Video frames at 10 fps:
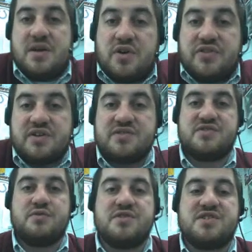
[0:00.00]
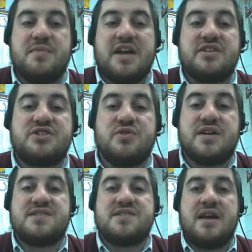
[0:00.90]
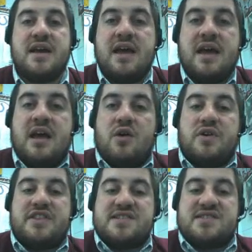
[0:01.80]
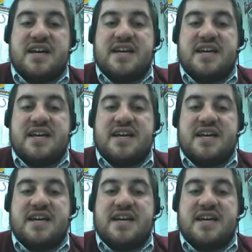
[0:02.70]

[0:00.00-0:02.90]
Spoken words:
They want the consumers to make the choice. What this